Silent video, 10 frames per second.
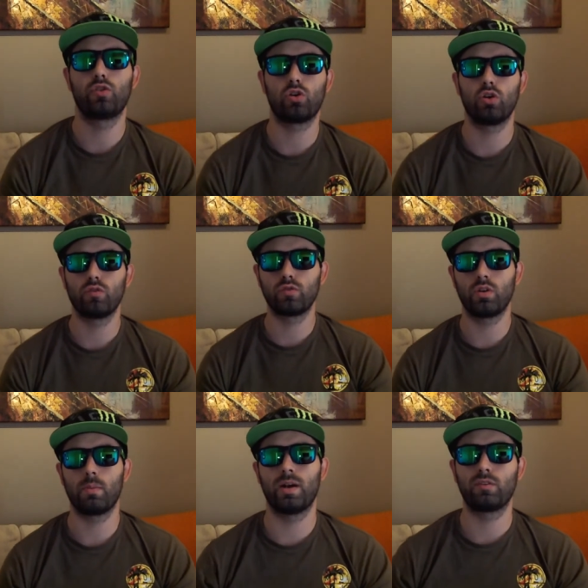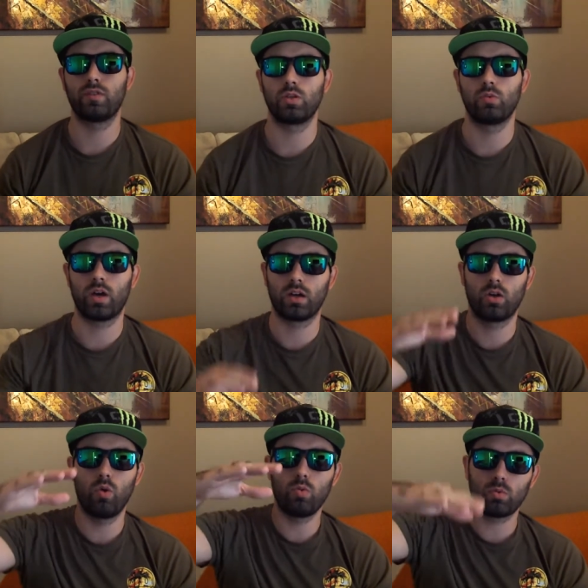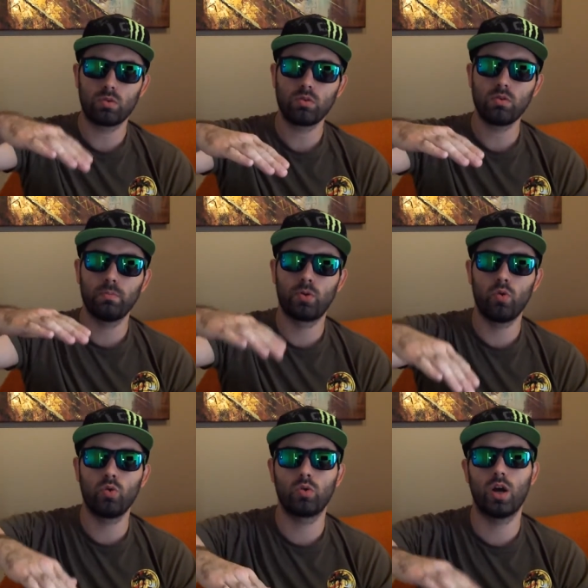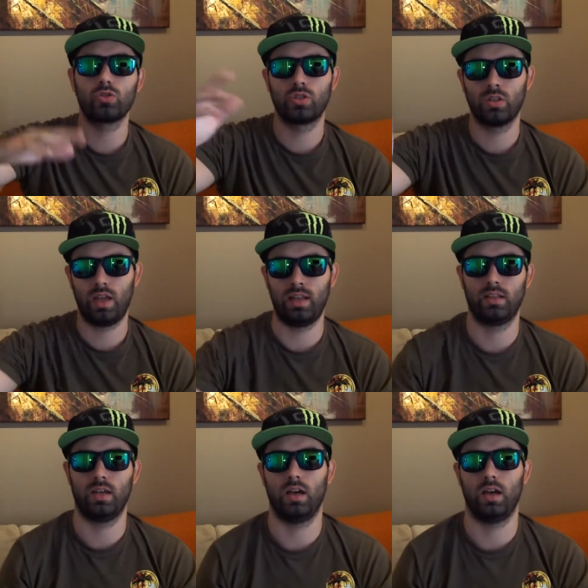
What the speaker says: for Call of Duty and Battlefield, you can go prone, crouch, and